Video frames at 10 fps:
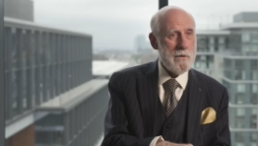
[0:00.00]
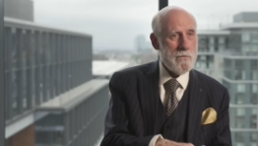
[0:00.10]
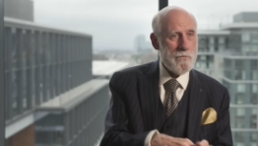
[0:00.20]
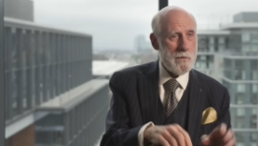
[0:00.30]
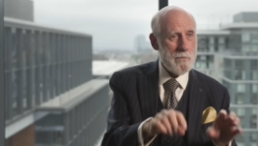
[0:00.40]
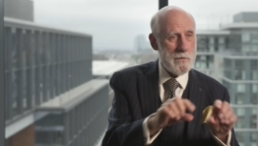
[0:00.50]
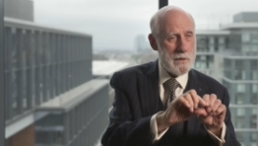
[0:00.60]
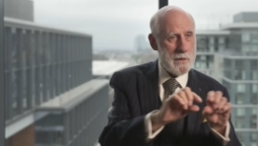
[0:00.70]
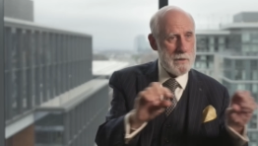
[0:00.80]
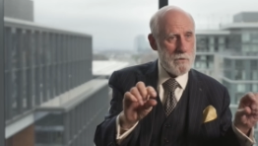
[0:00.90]
from
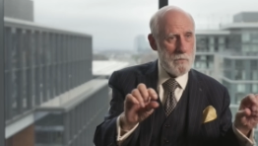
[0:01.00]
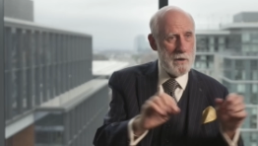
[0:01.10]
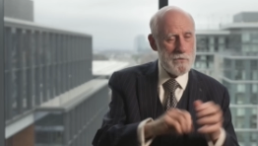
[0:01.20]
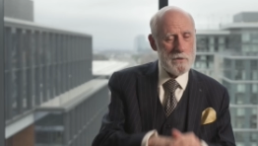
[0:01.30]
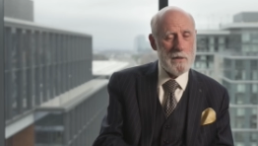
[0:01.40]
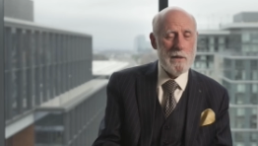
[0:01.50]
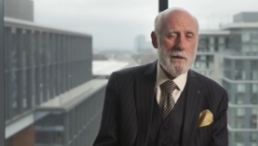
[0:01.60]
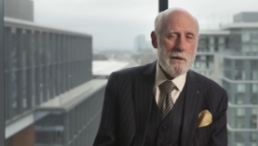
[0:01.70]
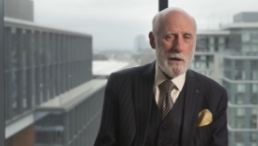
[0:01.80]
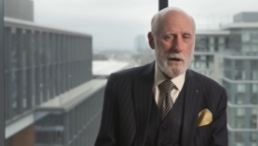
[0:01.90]
the expression.
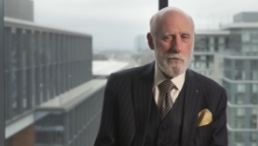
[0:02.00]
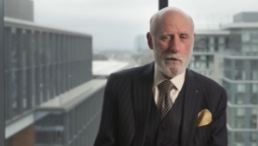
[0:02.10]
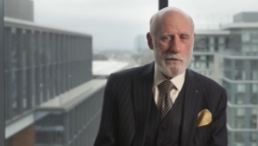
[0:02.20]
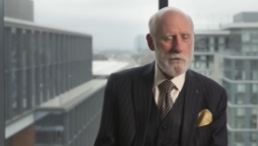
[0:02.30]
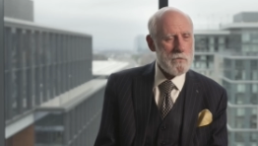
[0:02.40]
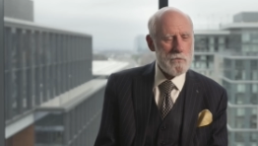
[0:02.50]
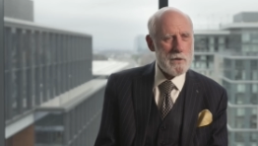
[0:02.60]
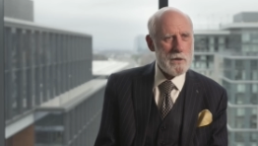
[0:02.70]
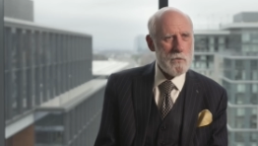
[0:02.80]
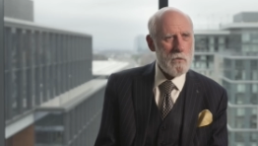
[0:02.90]
I thought that was
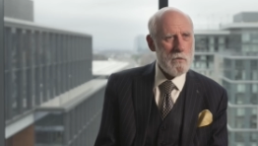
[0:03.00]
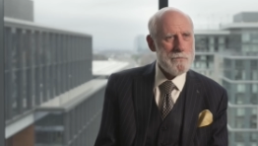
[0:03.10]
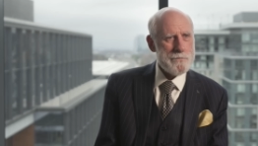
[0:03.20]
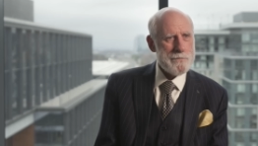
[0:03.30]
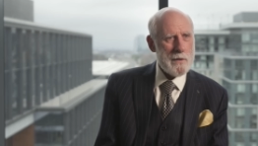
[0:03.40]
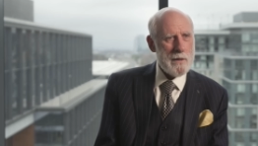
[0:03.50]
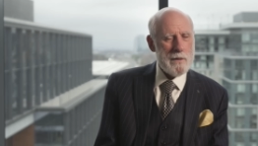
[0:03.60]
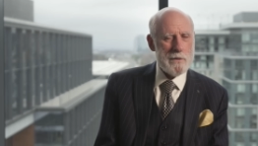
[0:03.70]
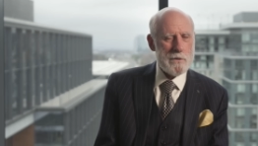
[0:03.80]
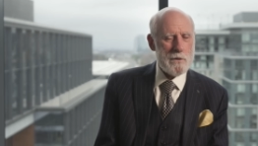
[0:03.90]
really cool.
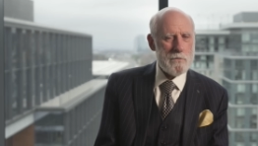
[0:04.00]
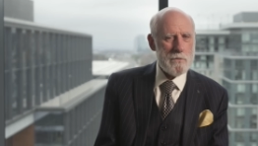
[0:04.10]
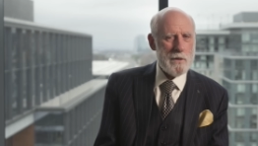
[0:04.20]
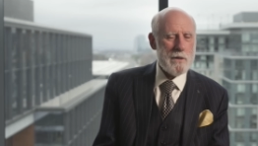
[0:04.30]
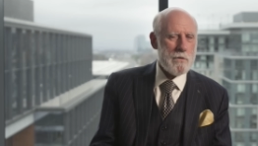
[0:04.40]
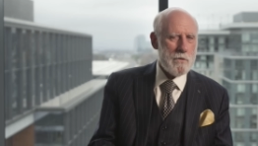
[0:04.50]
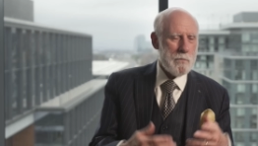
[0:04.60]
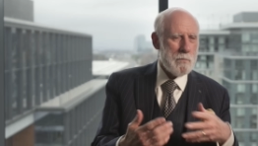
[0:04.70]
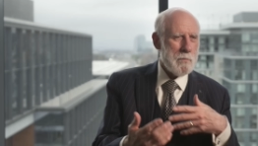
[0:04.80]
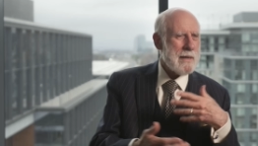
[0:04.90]
So that's the
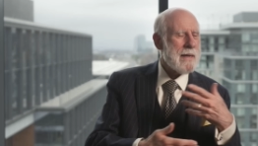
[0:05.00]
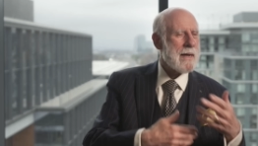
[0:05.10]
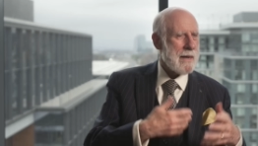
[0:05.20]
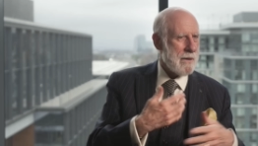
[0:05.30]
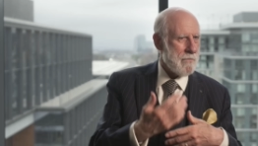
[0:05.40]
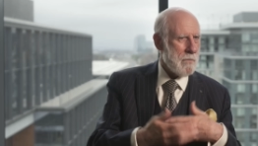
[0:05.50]
beginning of